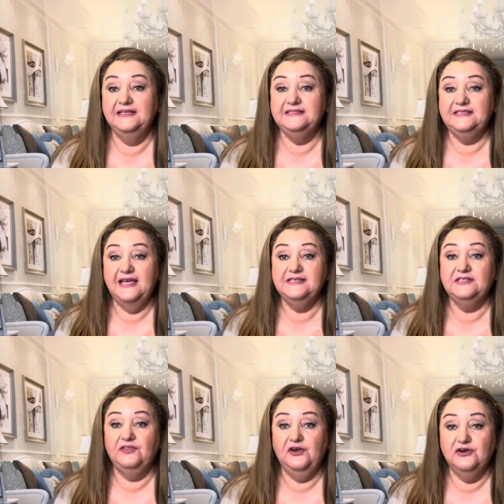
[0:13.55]
Today is
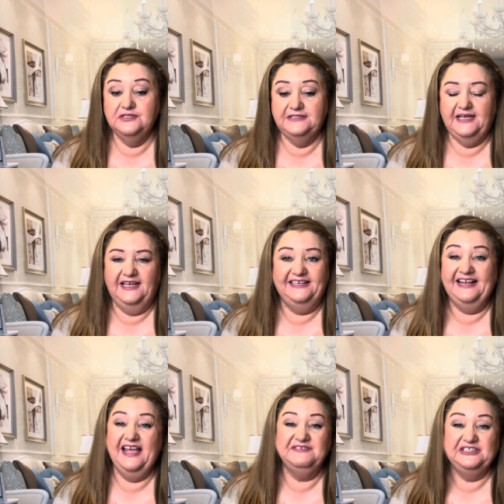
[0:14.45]
Thursday and
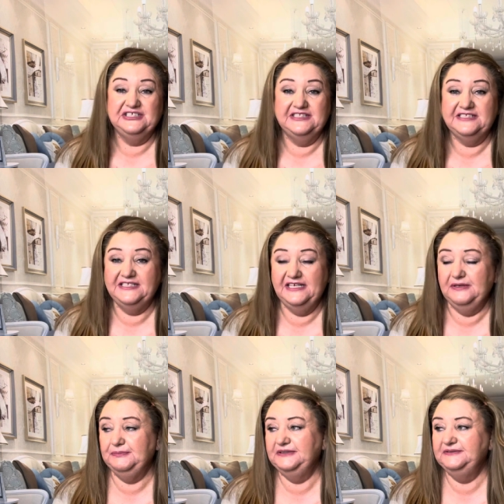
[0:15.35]
I haven't looked at the
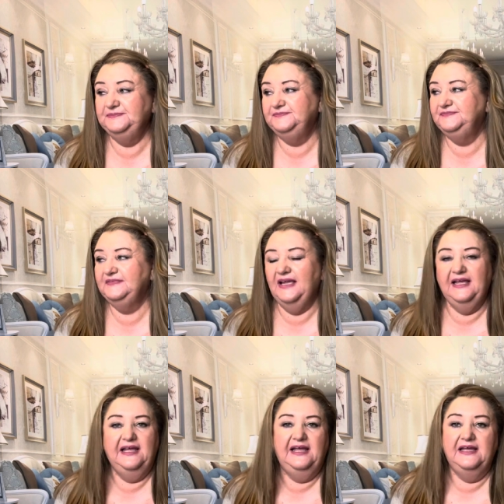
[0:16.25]
temp.
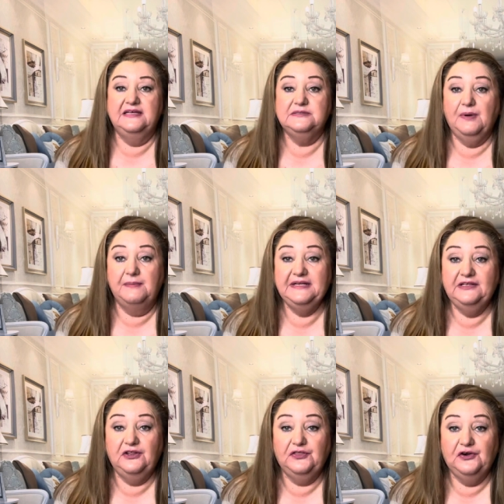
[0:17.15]
It's probably in
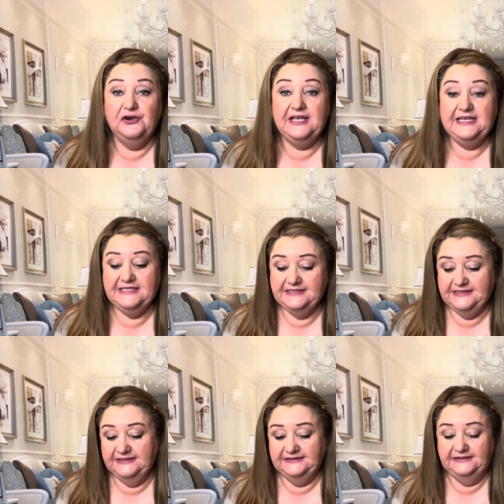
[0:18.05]
the 30s.
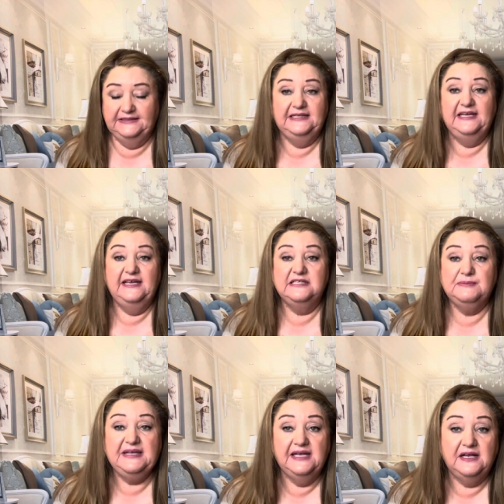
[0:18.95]
It's
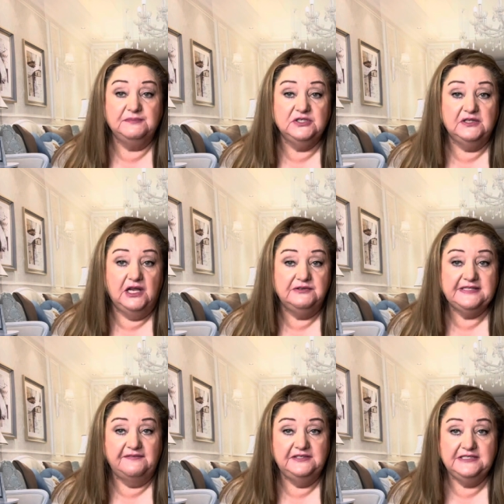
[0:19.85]
been getting up to the low
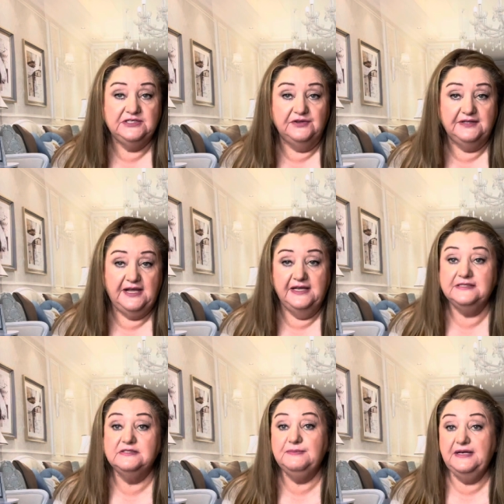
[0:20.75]
70s during the day,
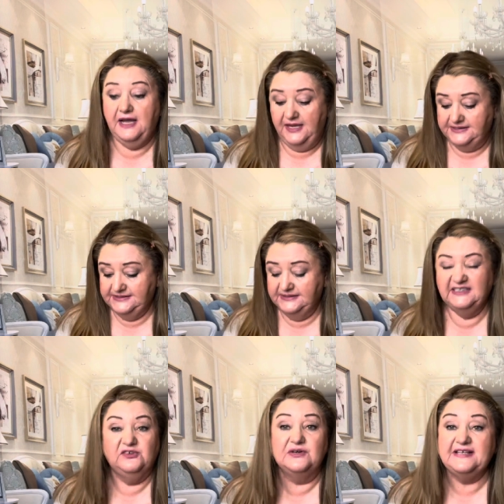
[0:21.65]
so it's been nice.
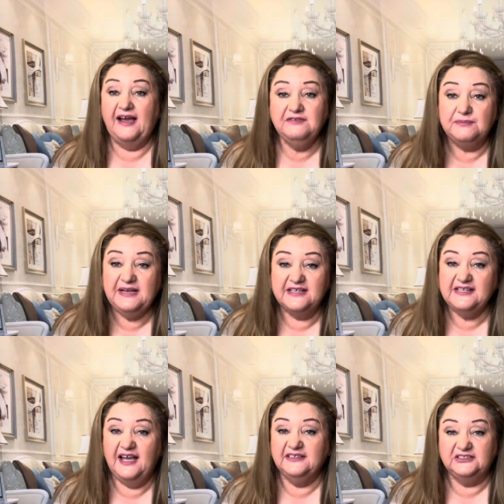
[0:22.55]
Of course, I've not been
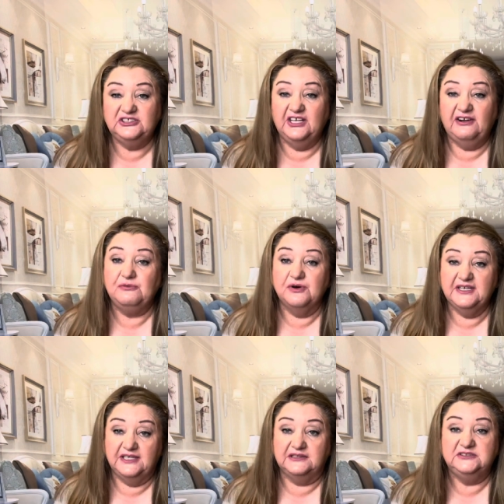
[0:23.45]
outside because, you know, I work
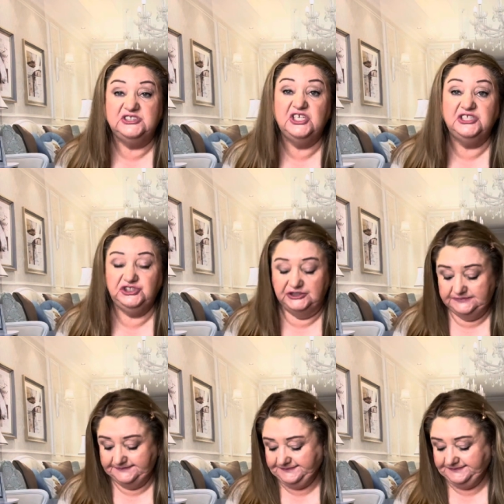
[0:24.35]
in a dungeon.